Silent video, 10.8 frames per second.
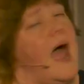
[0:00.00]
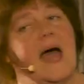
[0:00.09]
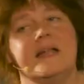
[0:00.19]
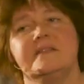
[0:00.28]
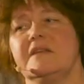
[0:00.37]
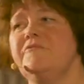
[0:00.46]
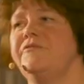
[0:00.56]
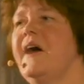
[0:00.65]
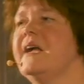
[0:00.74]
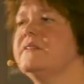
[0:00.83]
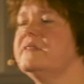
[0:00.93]
And in
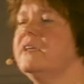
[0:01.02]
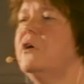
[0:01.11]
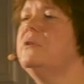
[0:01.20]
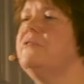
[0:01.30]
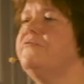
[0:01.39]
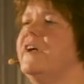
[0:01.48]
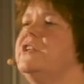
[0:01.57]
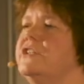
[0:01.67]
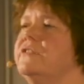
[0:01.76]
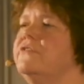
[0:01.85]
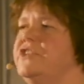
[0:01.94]
fact, this whole
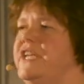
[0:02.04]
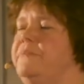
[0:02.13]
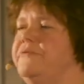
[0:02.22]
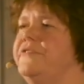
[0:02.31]
invention of cheap